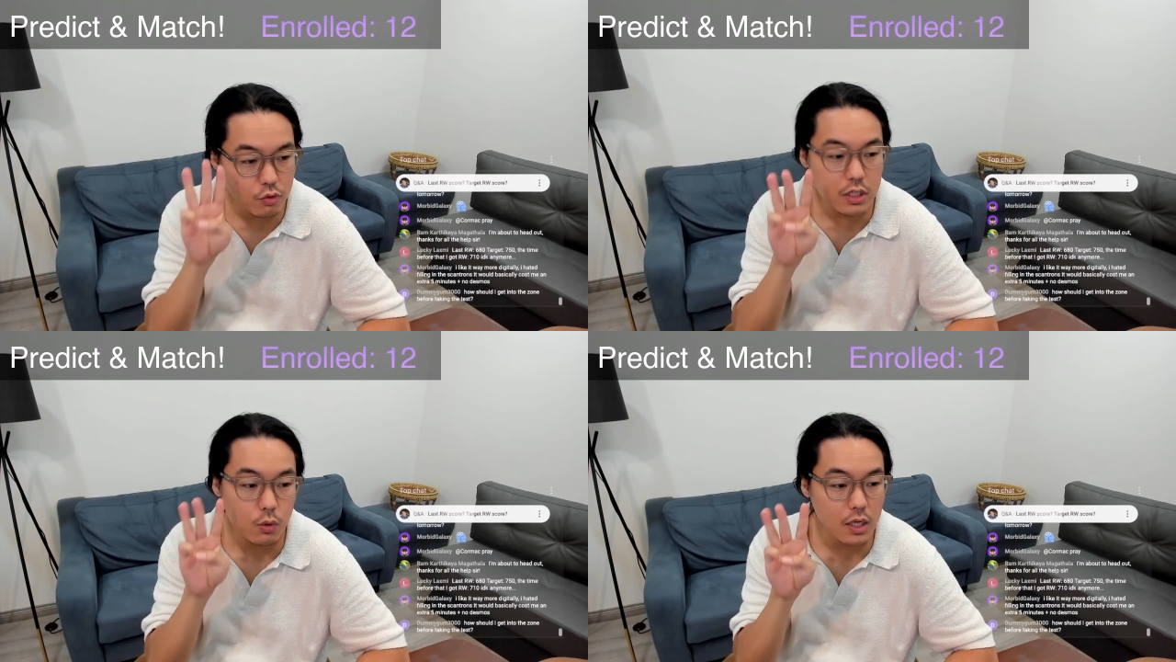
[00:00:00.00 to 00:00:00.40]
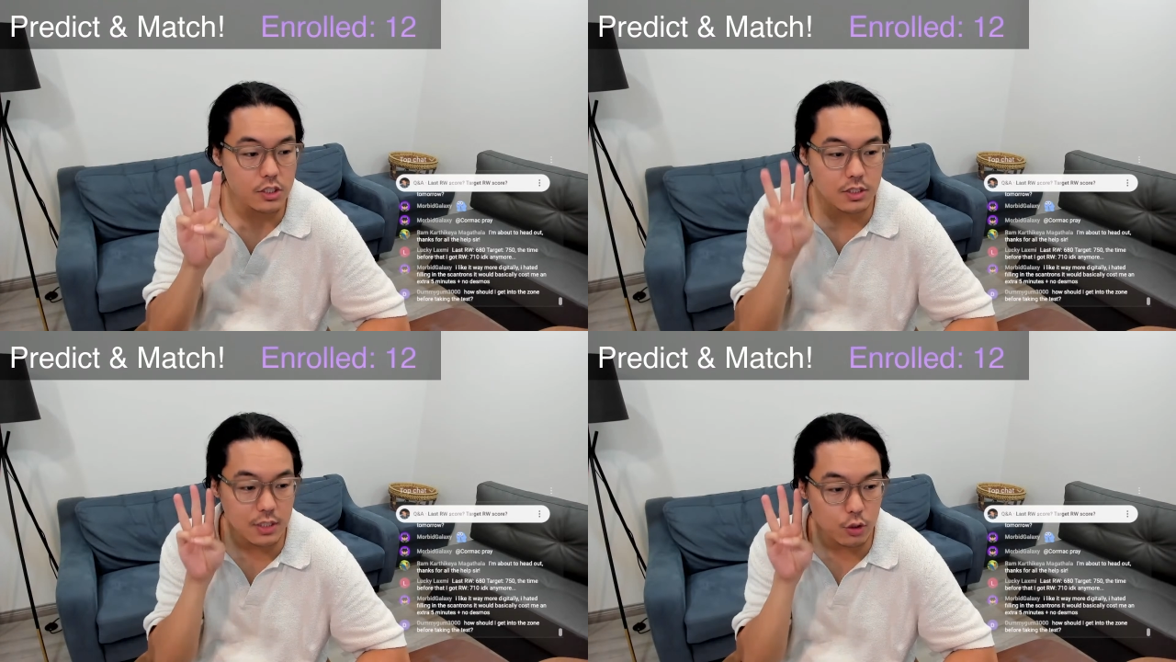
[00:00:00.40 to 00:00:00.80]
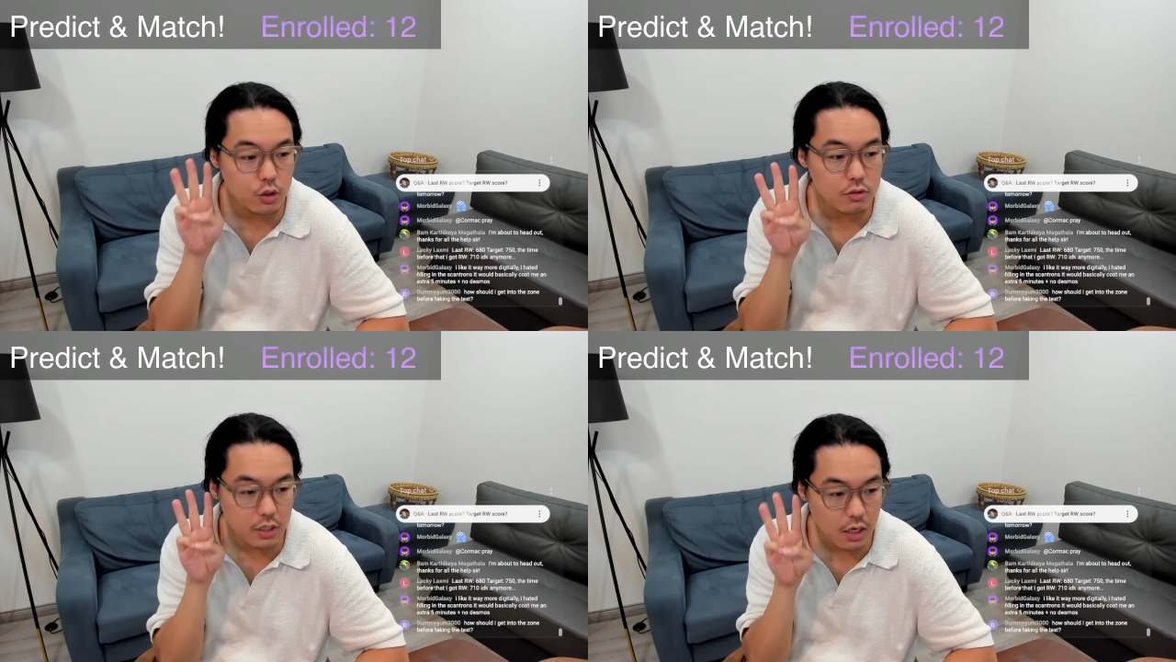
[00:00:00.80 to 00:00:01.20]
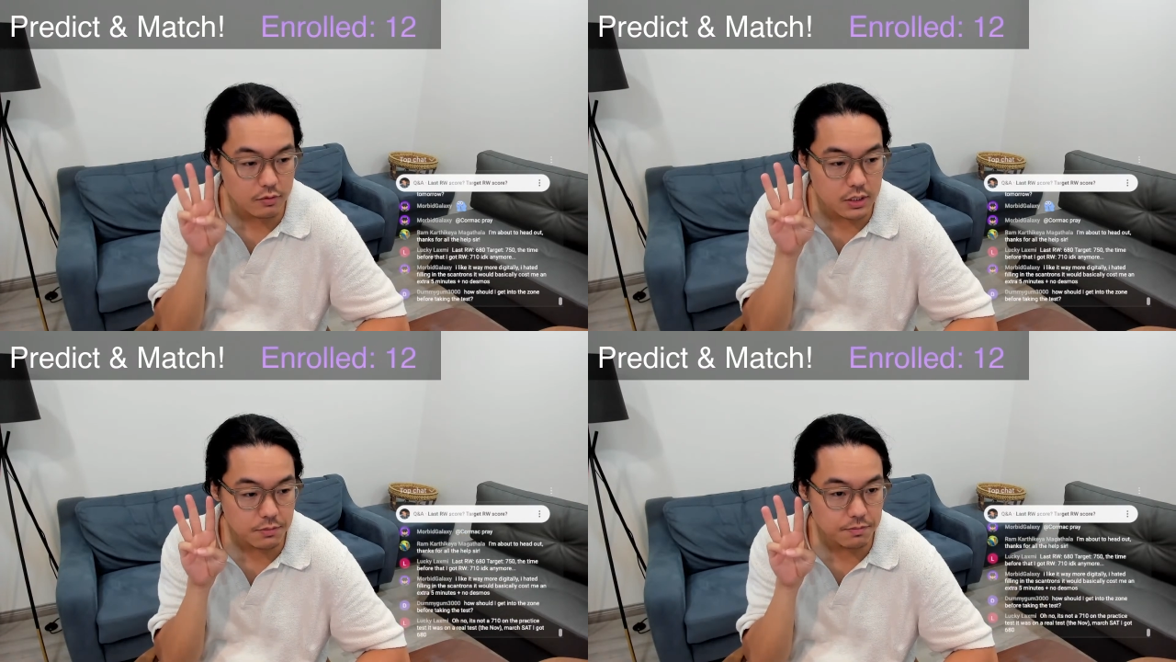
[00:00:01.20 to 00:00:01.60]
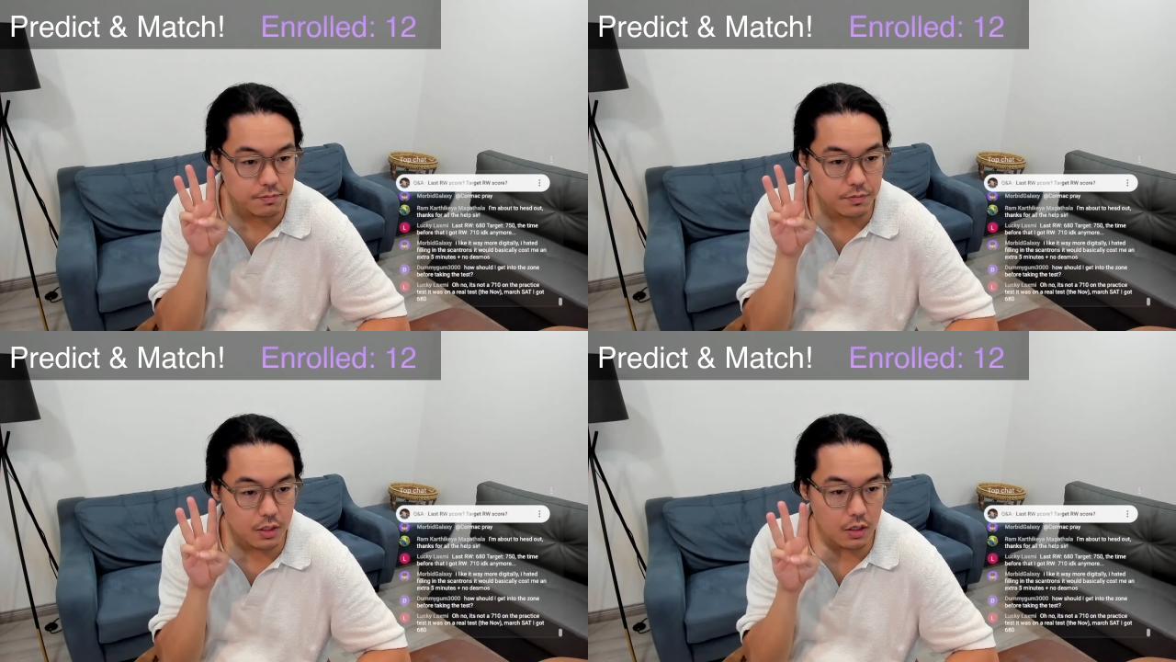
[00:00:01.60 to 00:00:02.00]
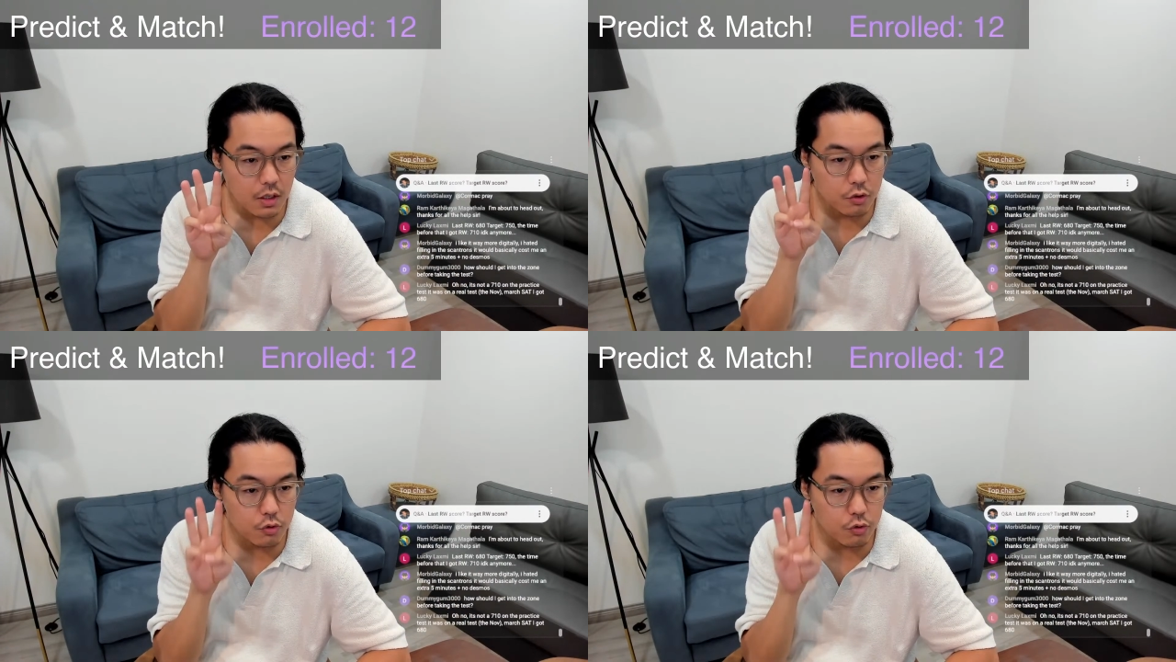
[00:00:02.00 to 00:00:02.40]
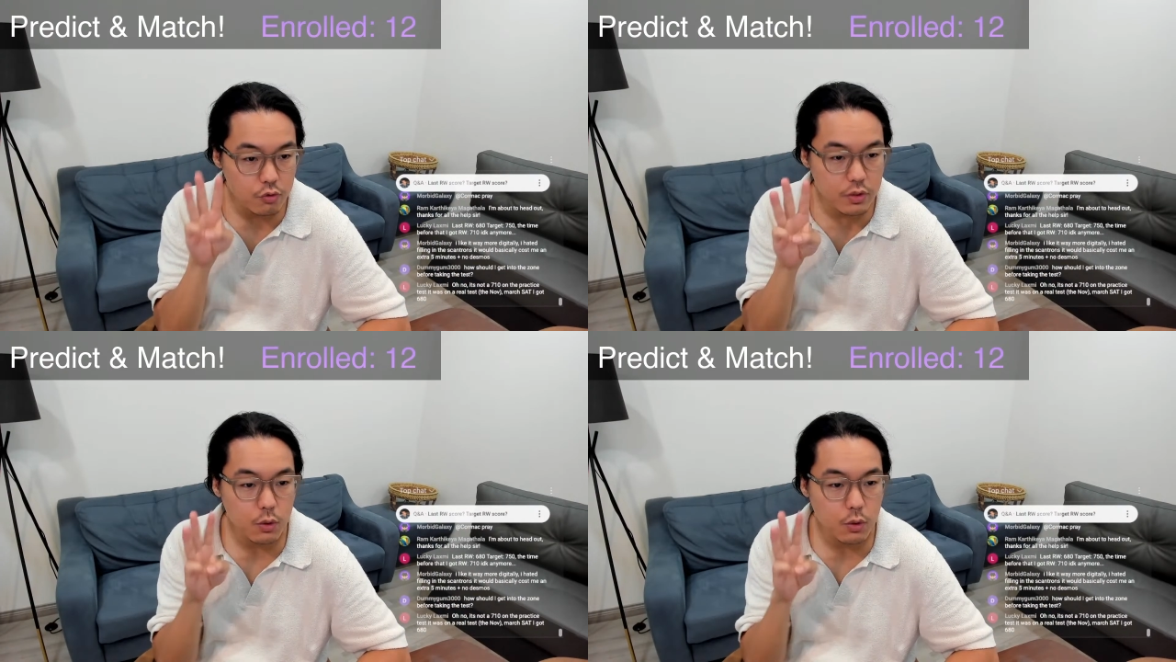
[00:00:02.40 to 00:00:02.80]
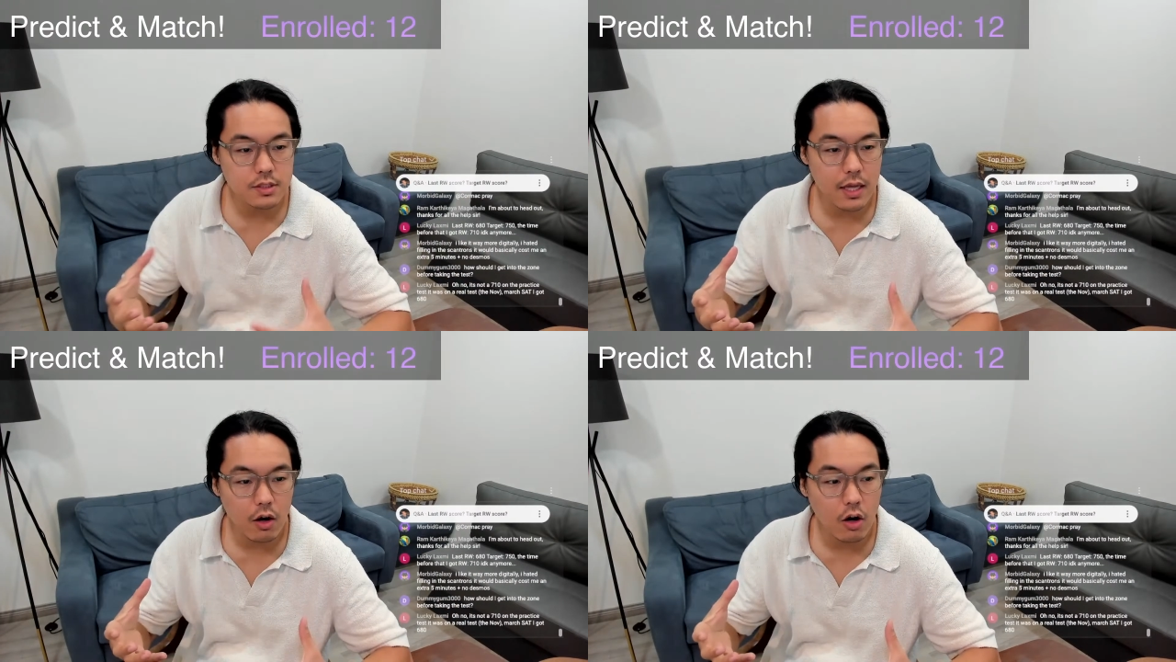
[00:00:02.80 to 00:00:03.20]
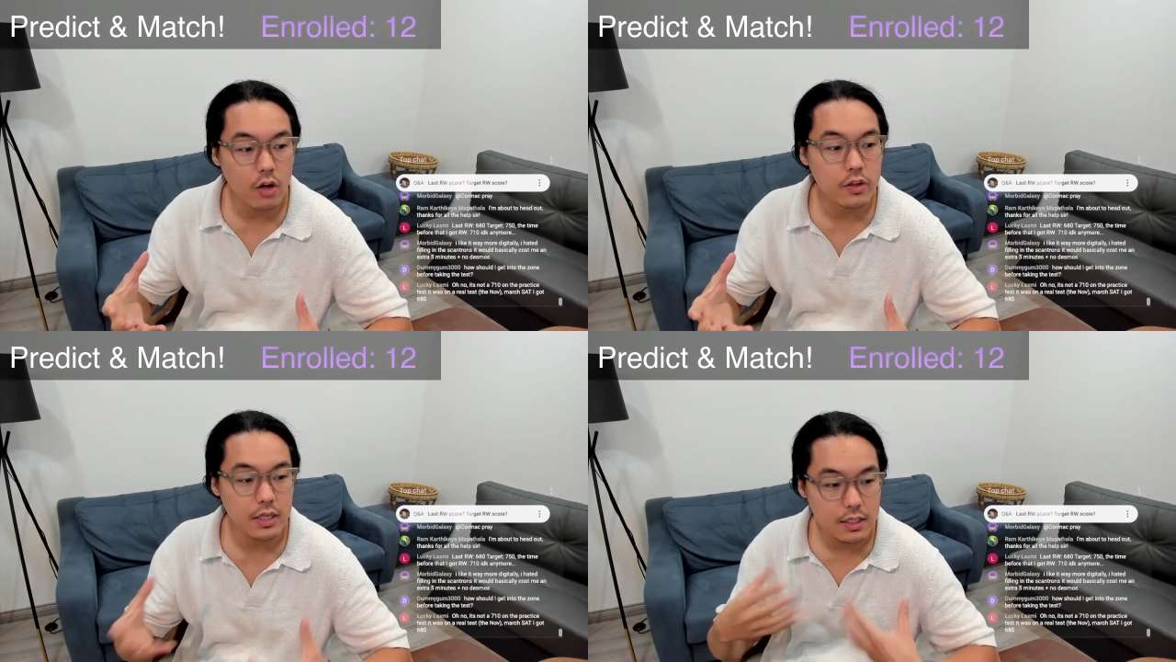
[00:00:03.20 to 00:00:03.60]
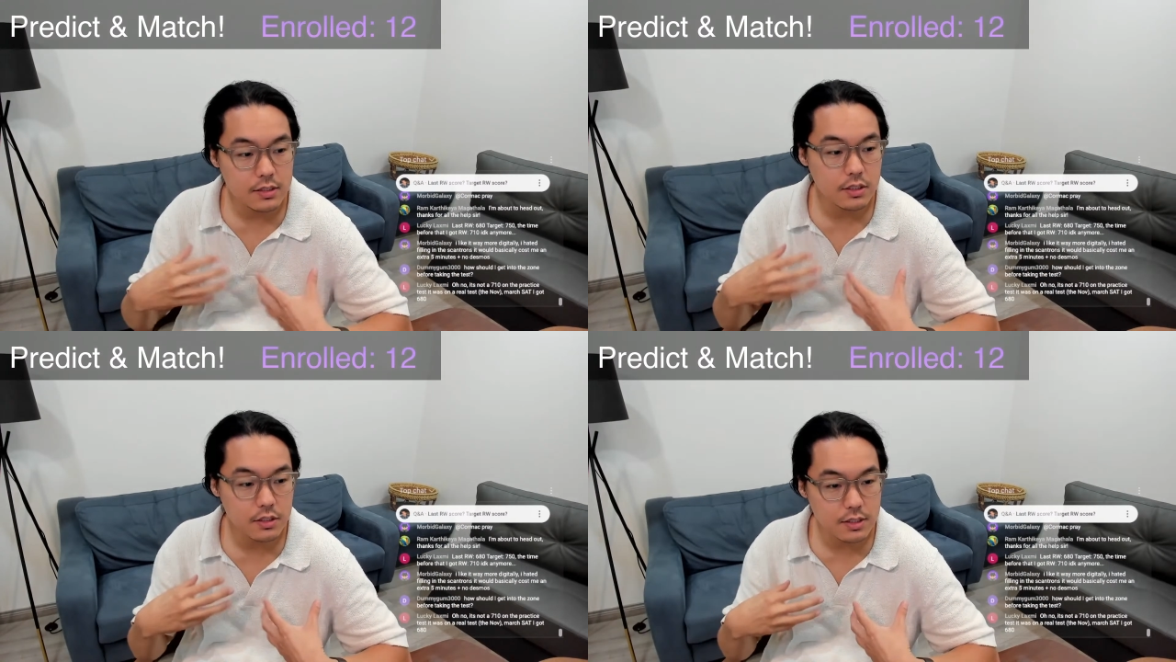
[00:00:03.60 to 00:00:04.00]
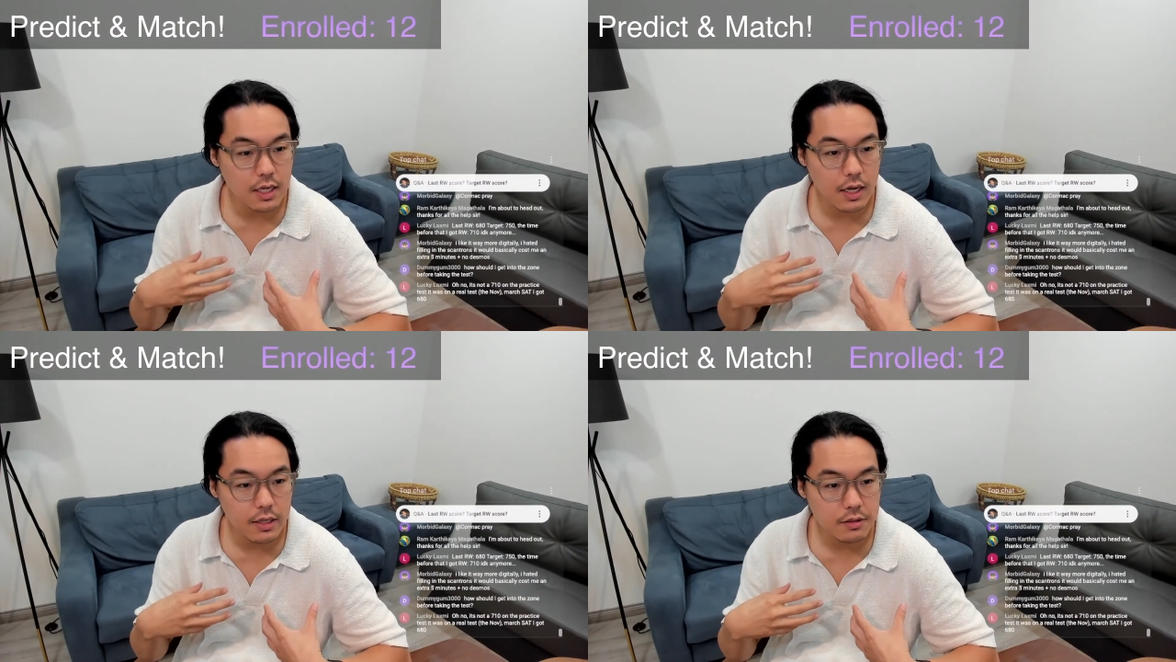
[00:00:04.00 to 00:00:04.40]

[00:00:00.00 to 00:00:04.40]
questions that you could recover, 3 questions that are on the easier side.